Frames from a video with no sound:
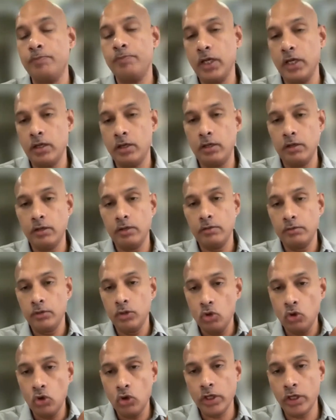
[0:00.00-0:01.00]
a
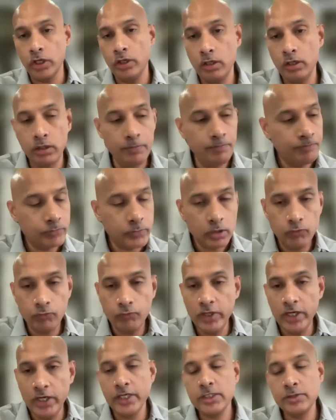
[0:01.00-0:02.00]
local
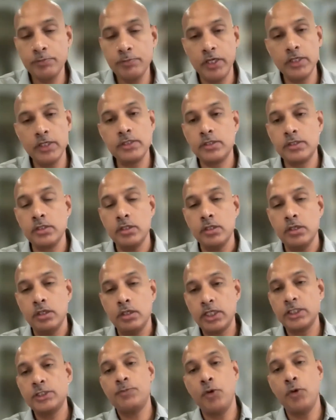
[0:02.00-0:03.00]
village-based
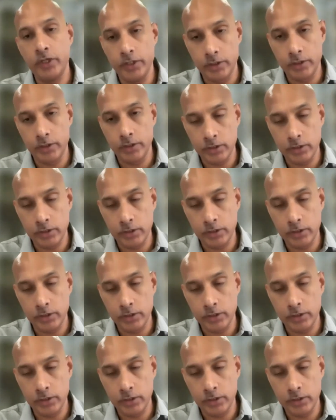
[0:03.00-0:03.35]
touch point